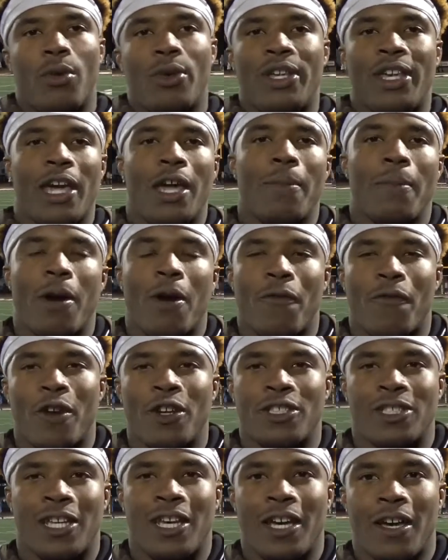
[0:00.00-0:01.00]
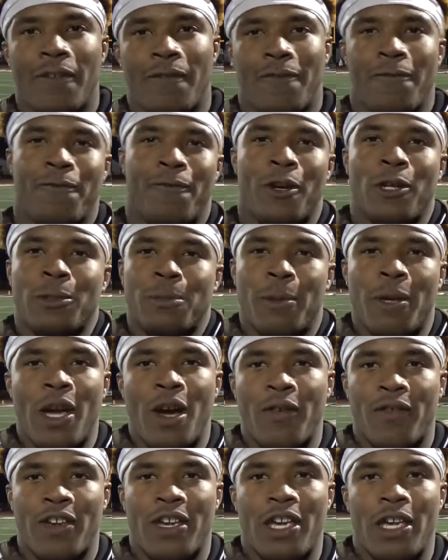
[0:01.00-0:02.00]
We came out first half, first
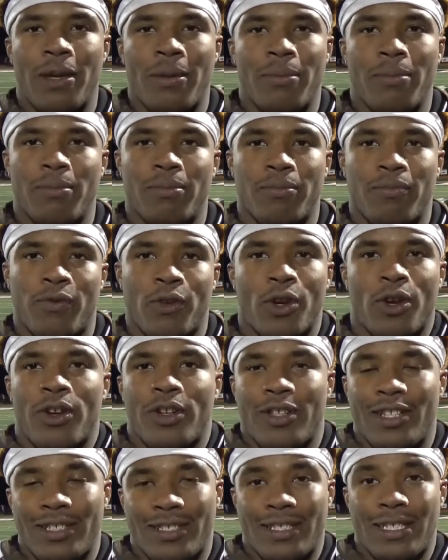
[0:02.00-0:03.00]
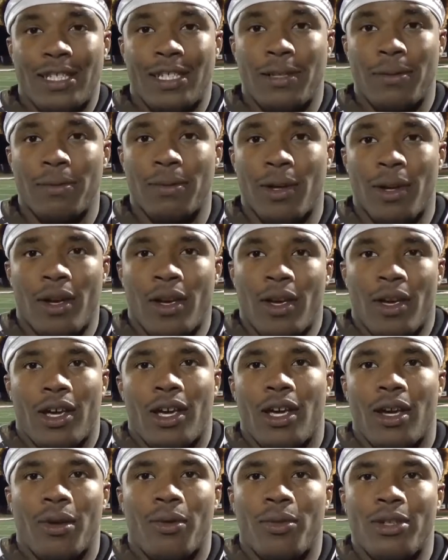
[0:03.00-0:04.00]
playoff game for this team,
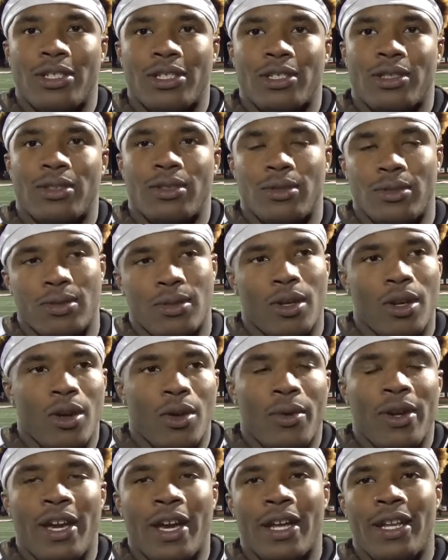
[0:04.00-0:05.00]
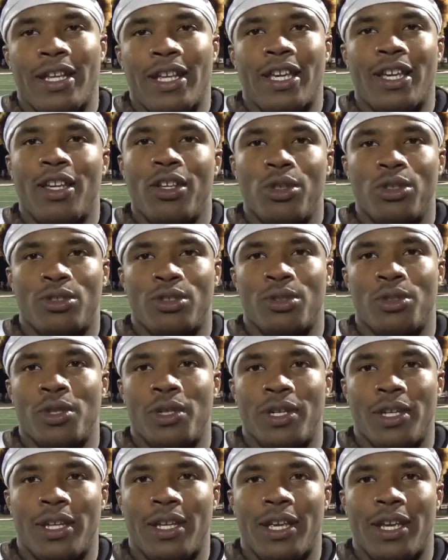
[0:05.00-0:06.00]
and we had to get used to
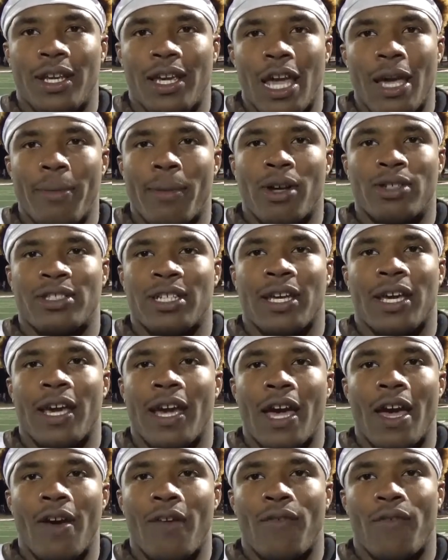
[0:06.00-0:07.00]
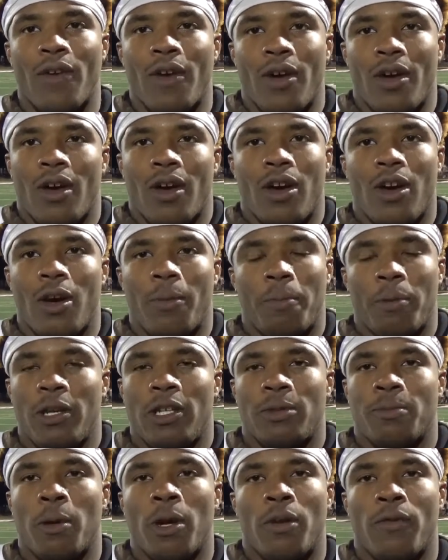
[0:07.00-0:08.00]
it, and then came out second half
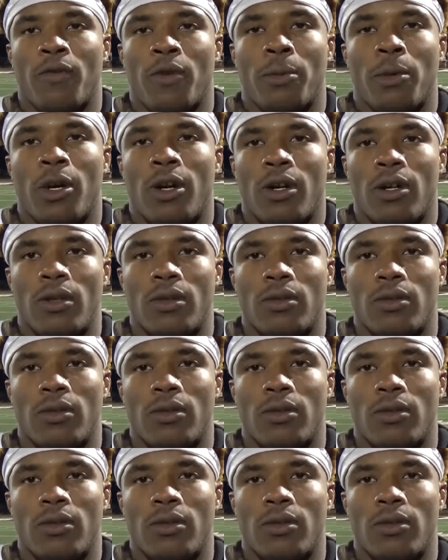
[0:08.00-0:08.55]
playing Spartan football.